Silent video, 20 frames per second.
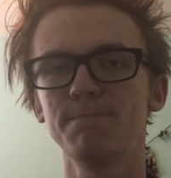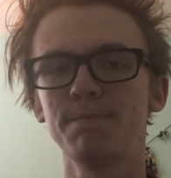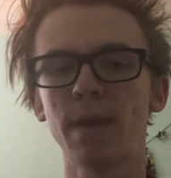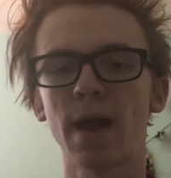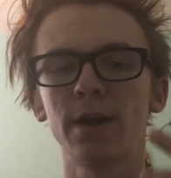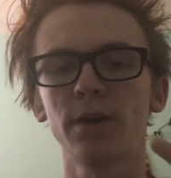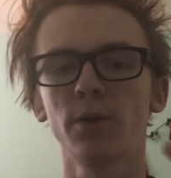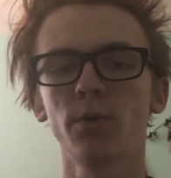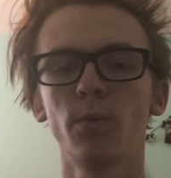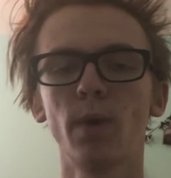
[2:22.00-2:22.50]

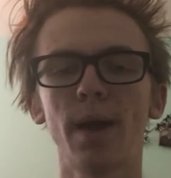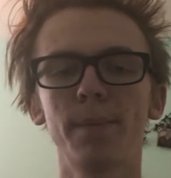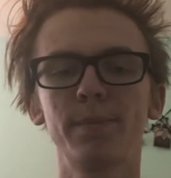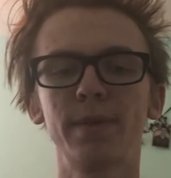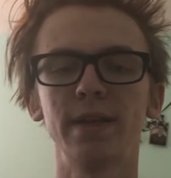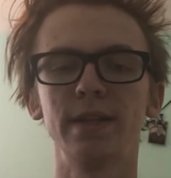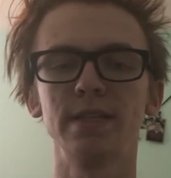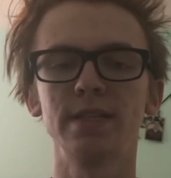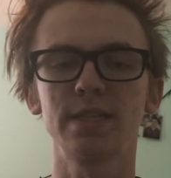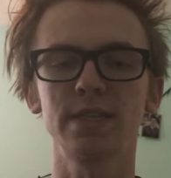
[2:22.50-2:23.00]
better
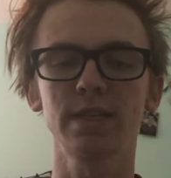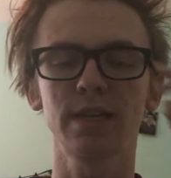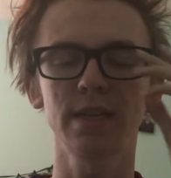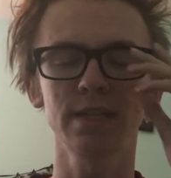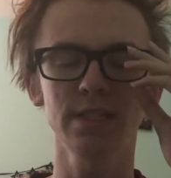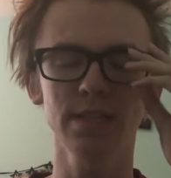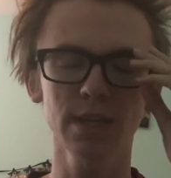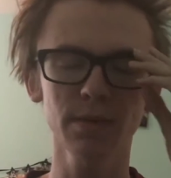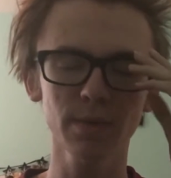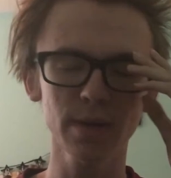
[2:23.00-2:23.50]
weapons.
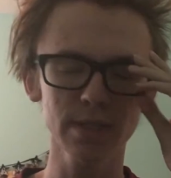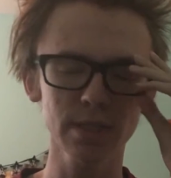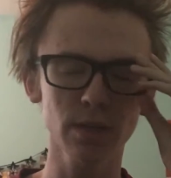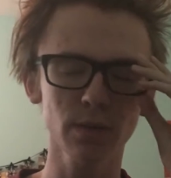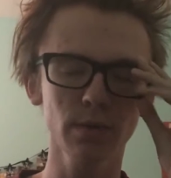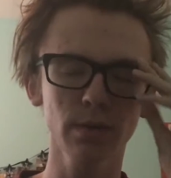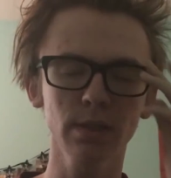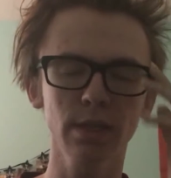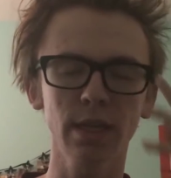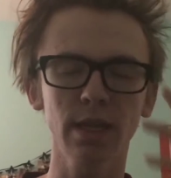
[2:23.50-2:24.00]
Because Dead
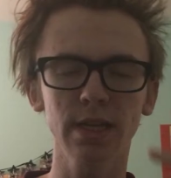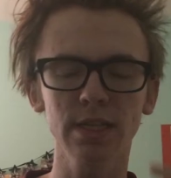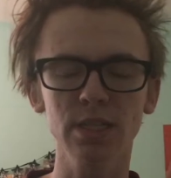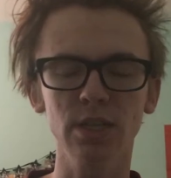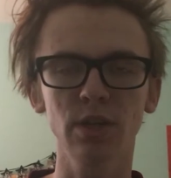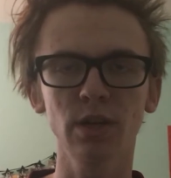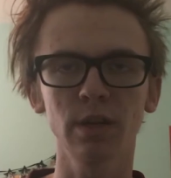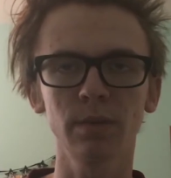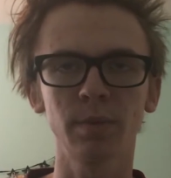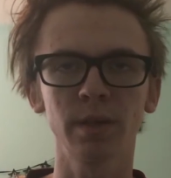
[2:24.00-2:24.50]
Rising 1, like,
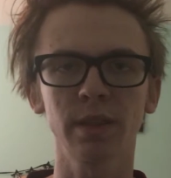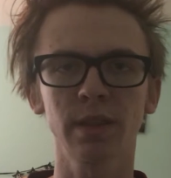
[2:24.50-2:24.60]
it's good,